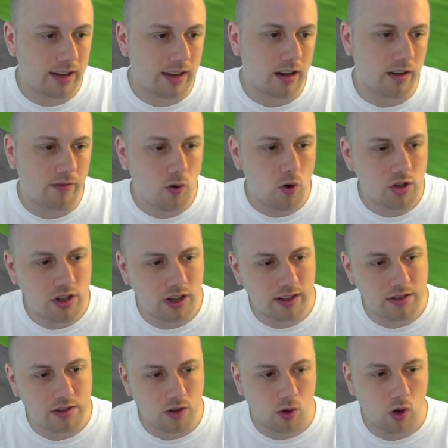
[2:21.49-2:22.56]
It
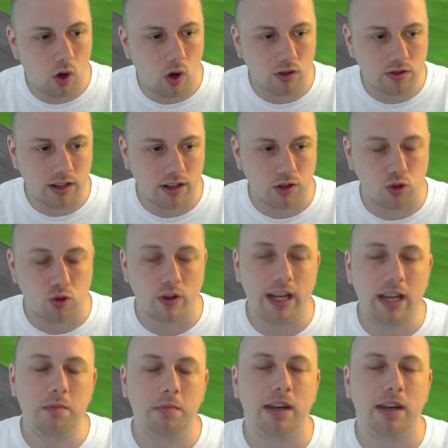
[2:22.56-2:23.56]
unfortunately still calls it a tree